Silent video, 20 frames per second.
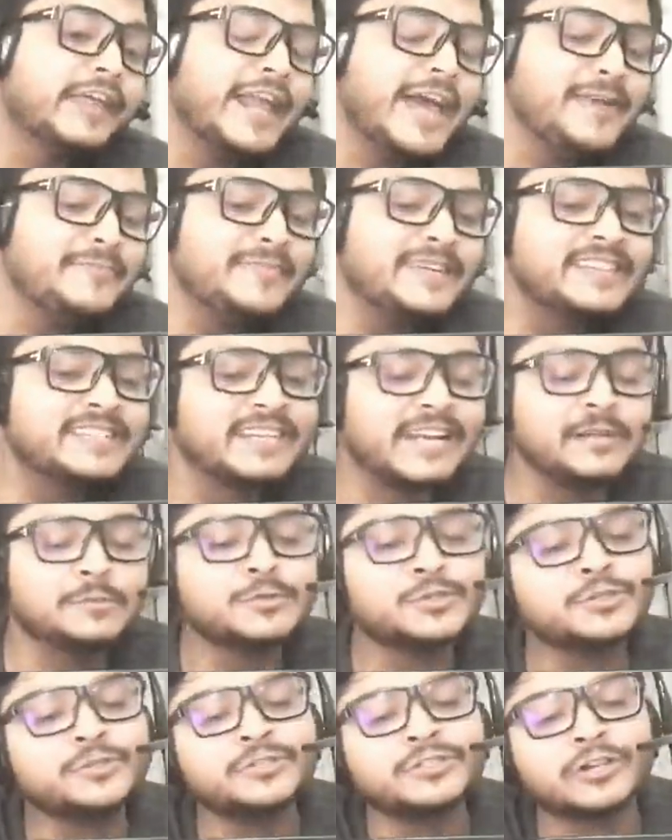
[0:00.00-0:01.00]
that I missed, I'm
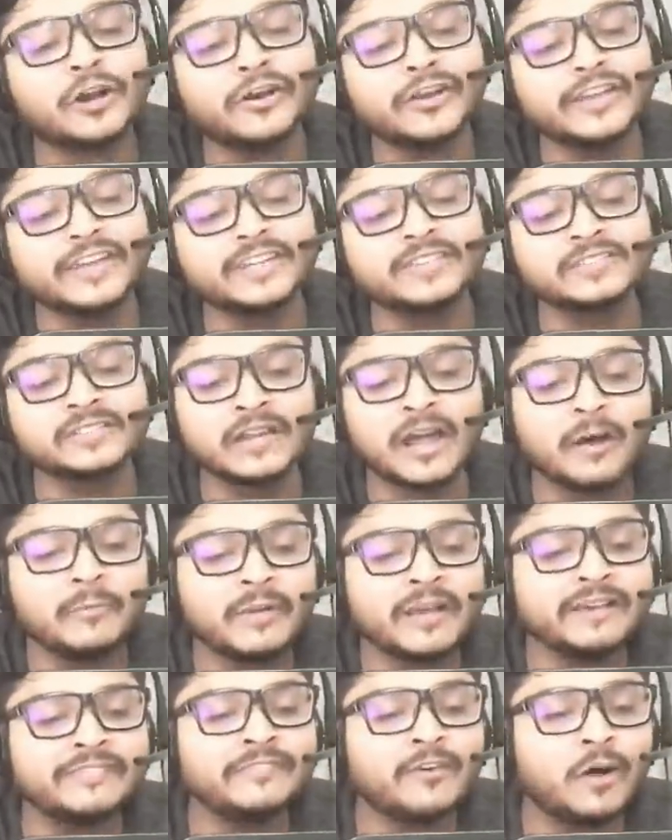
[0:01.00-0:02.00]
so sorry. It's not
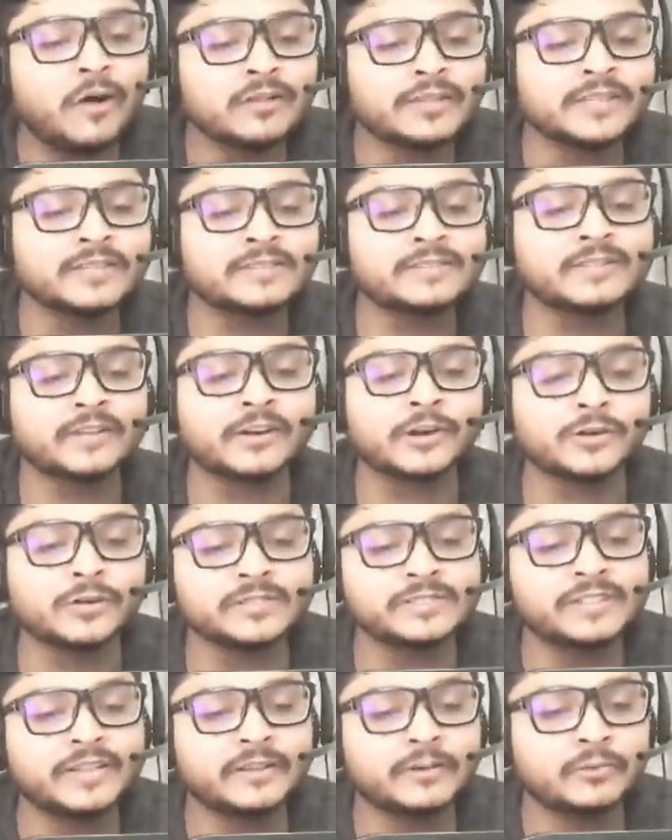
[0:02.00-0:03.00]
my fault. It's the
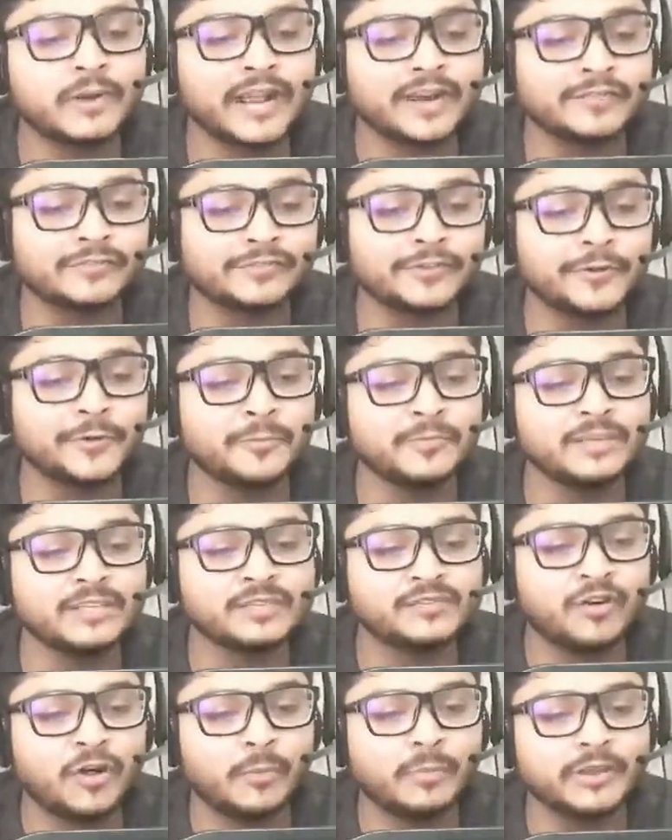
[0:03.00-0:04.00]
girl sitting right in front of
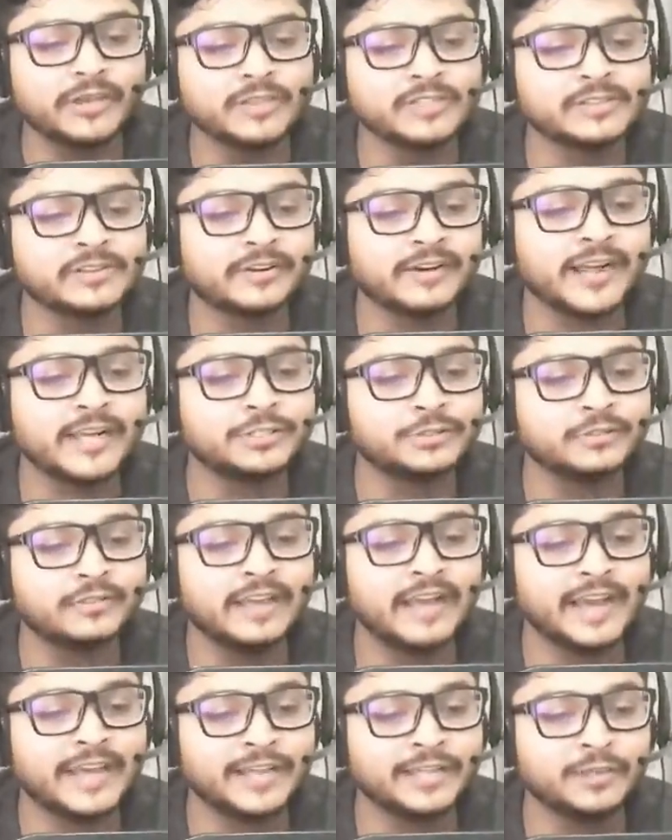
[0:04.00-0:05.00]
me's fault because they're
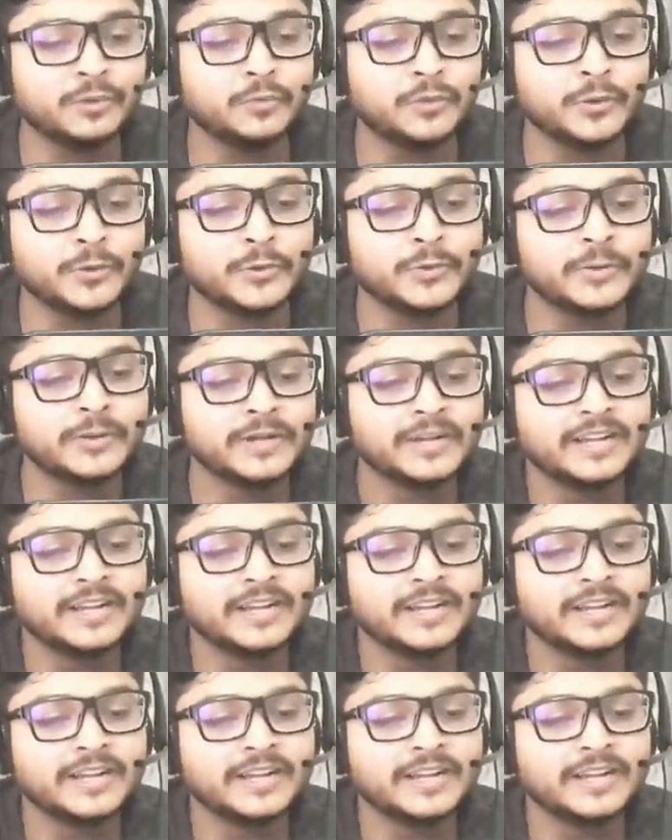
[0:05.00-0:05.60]
actually hiding the view.